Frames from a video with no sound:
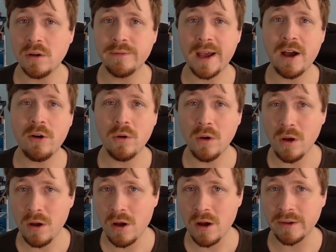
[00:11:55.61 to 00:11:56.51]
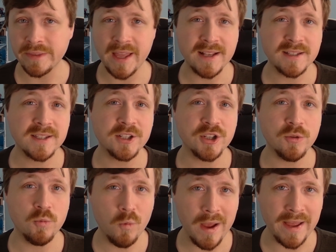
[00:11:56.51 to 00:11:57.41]
of how long that
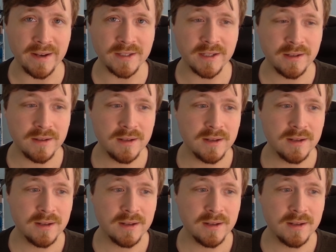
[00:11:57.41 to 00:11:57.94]
session went.